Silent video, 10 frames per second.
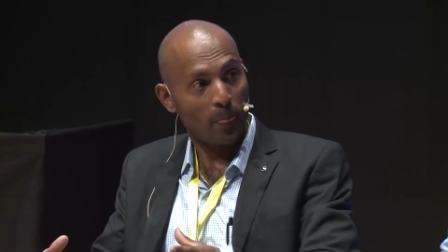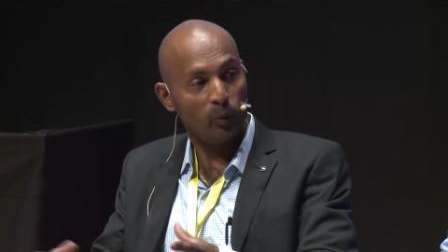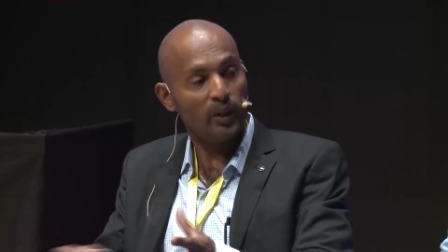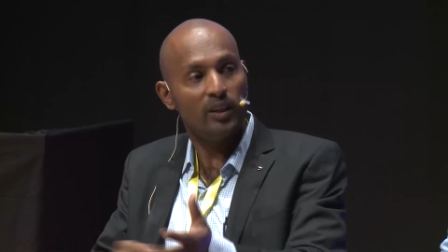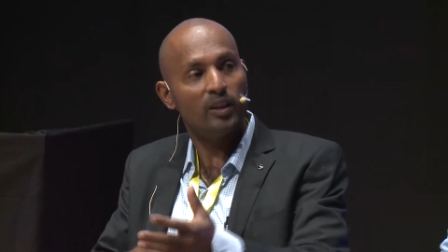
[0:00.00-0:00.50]

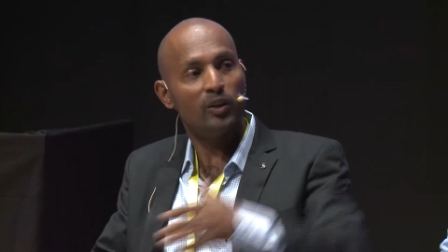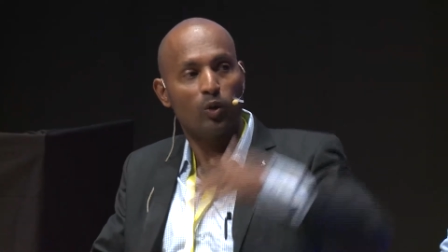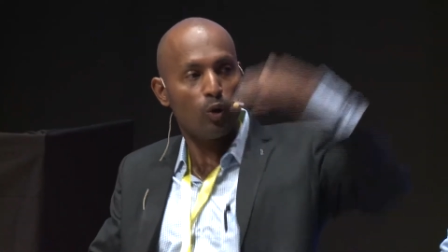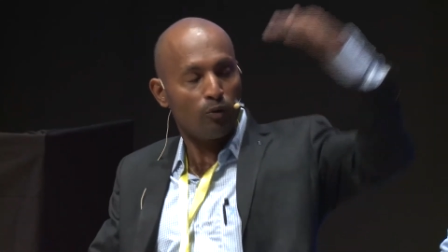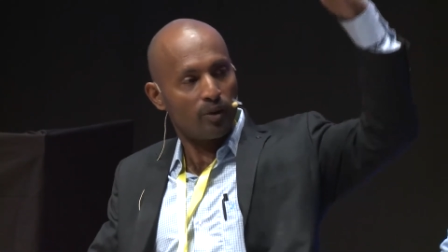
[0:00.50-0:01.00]
We didn't
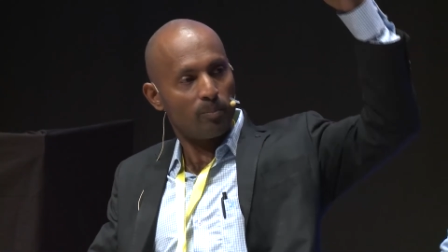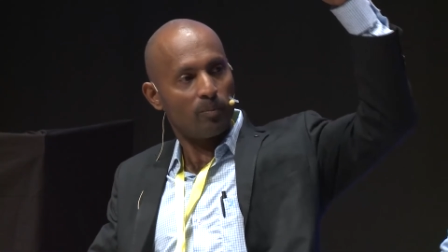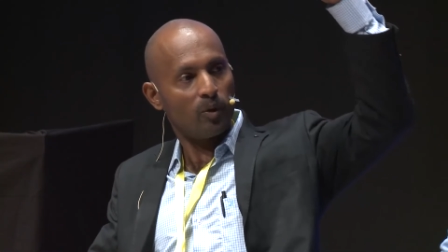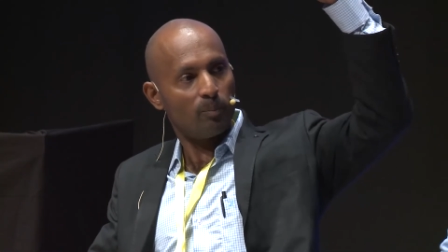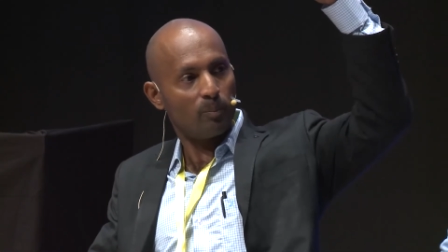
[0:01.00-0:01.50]
go from
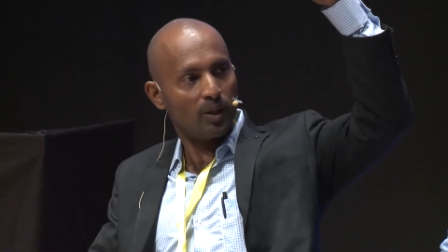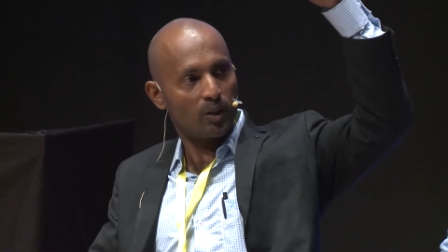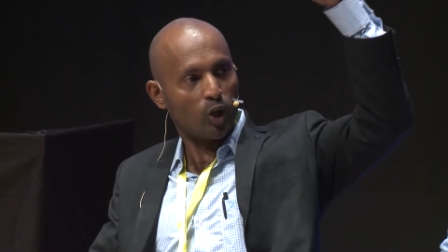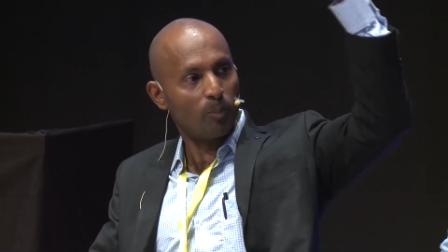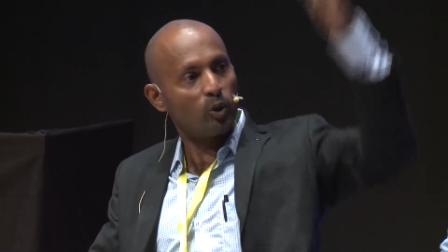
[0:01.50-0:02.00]

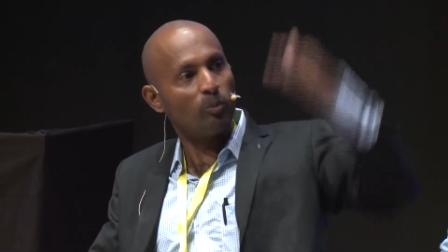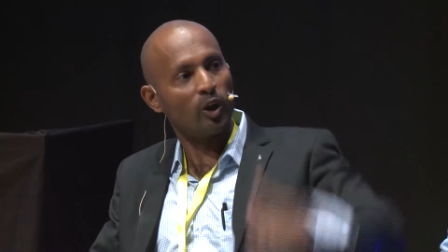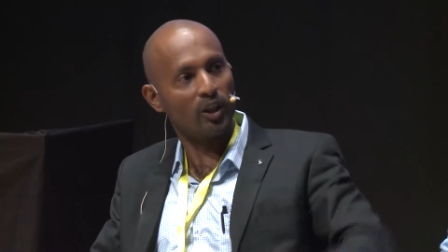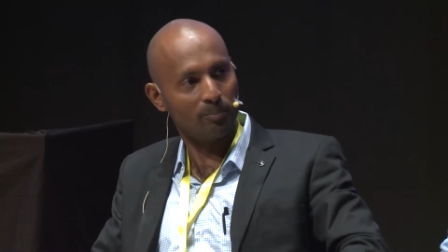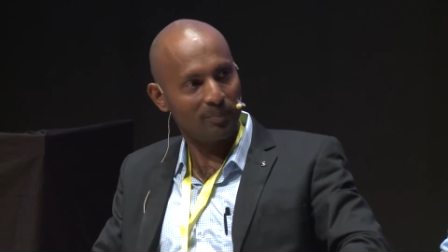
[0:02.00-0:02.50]
top to
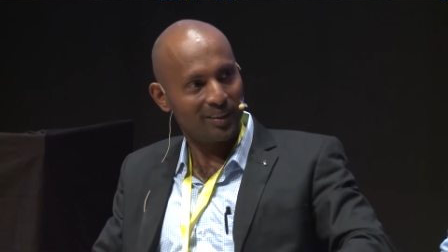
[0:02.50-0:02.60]
bottom.